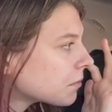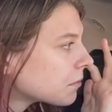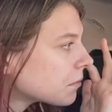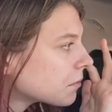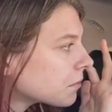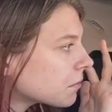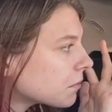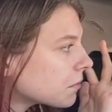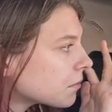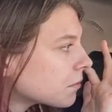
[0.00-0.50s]

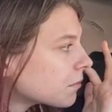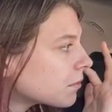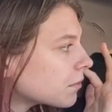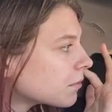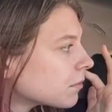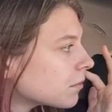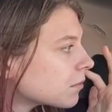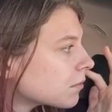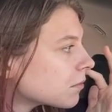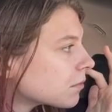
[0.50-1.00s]

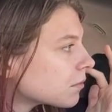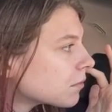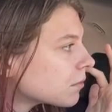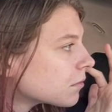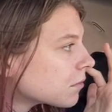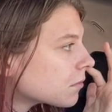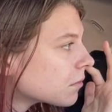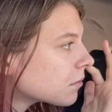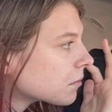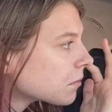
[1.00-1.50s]

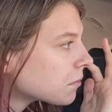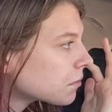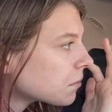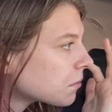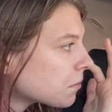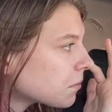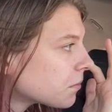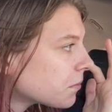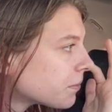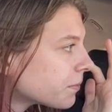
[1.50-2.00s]

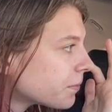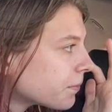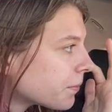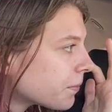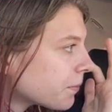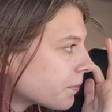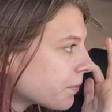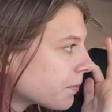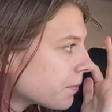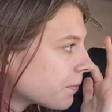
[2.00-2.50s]

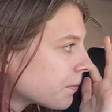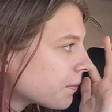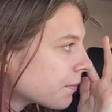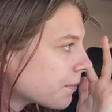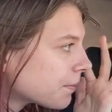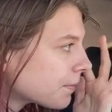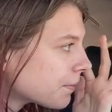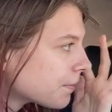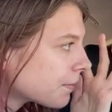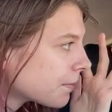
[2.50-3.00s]

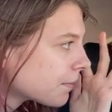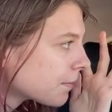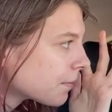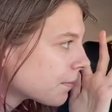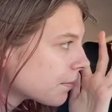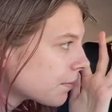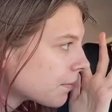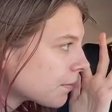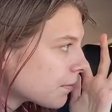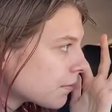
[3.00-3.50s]

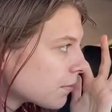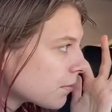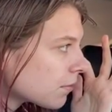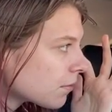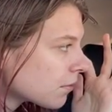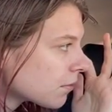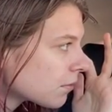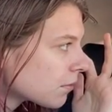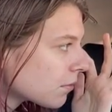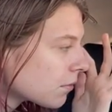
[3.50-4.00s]

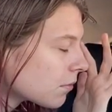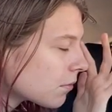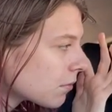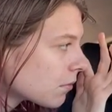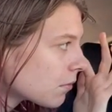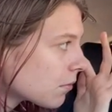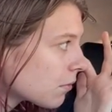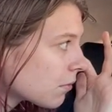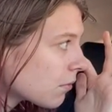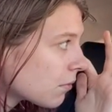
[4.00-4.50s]

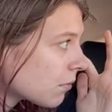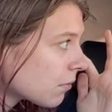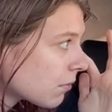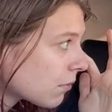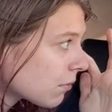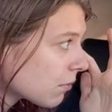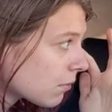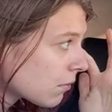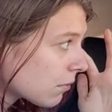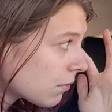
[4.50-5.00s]

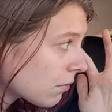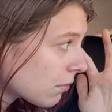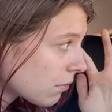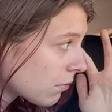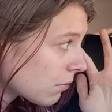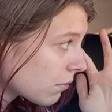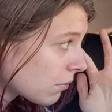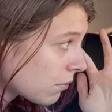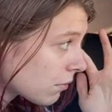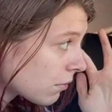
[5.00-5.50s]

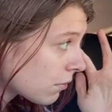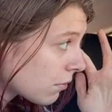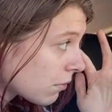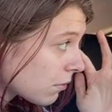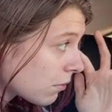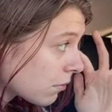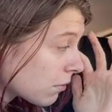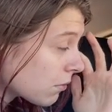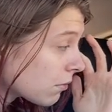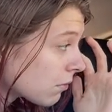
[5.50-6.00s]

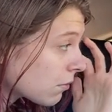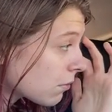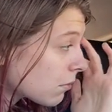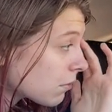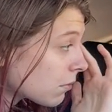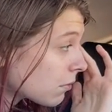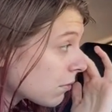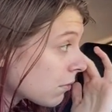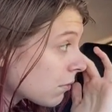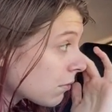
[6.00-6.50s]

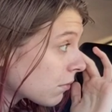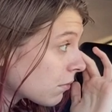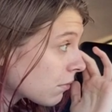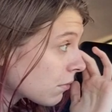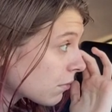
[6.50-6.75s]
This person isn't speaking.